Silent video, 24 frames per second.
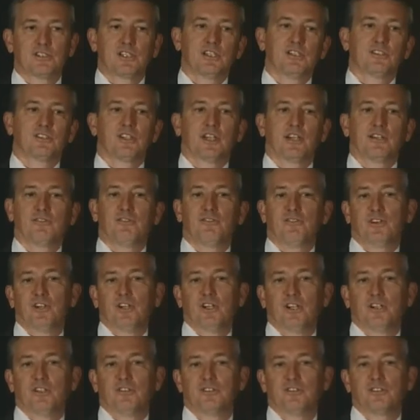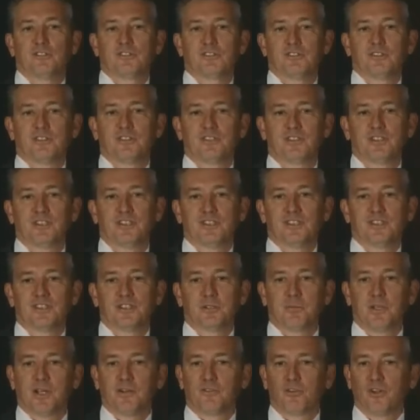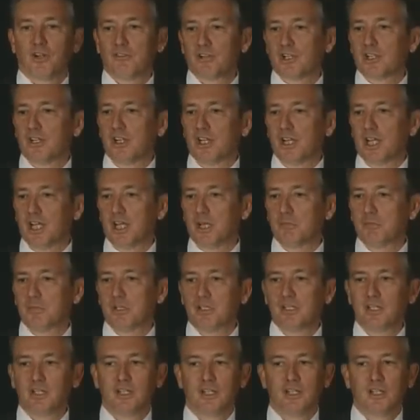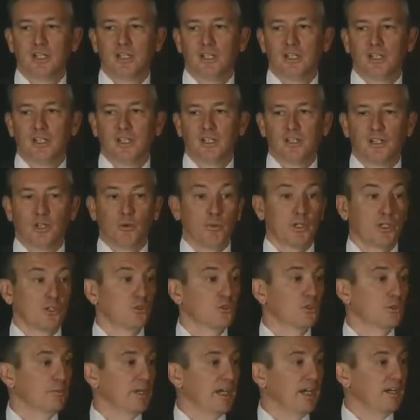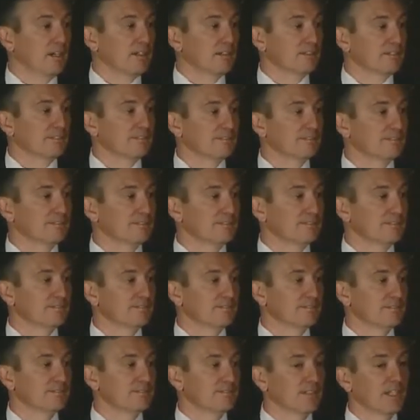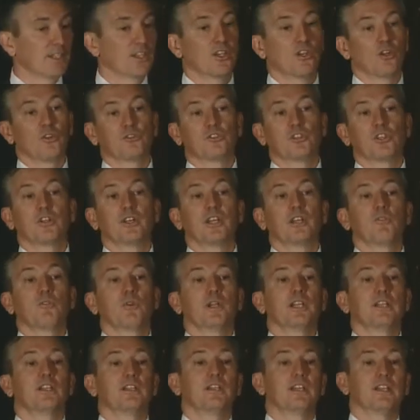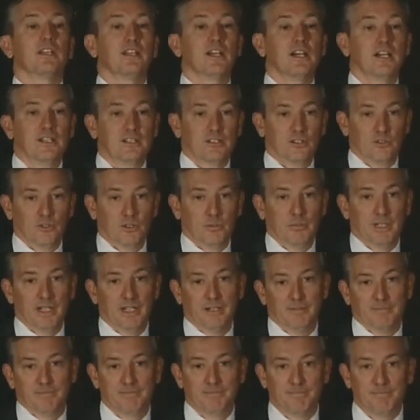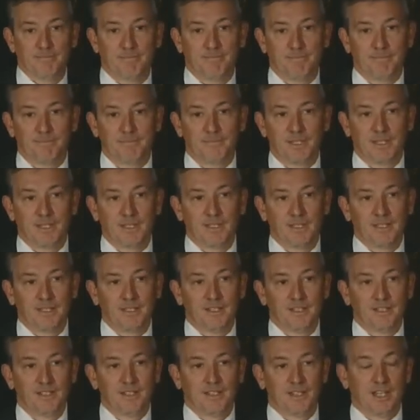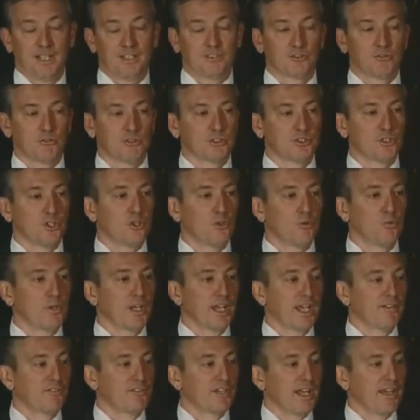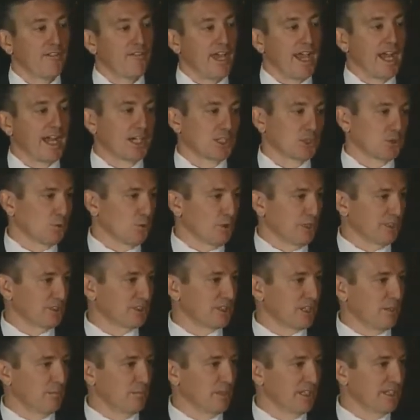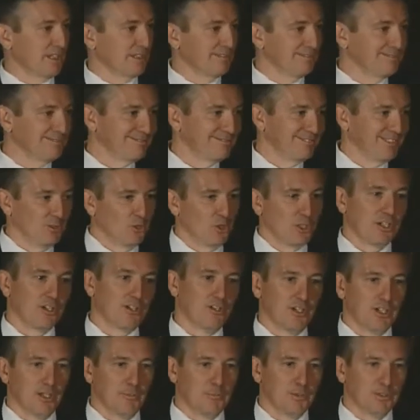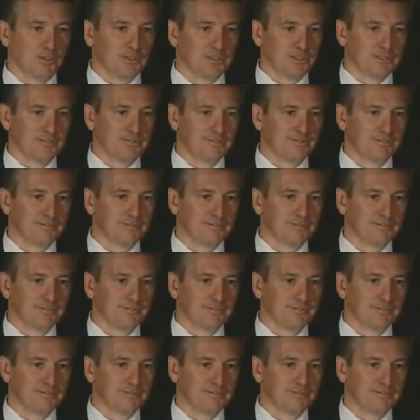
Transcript: set aside funds to pay for every claim that we knew about and those that we did not know about. As a result, we have to have actuaries come in and look at our numbers.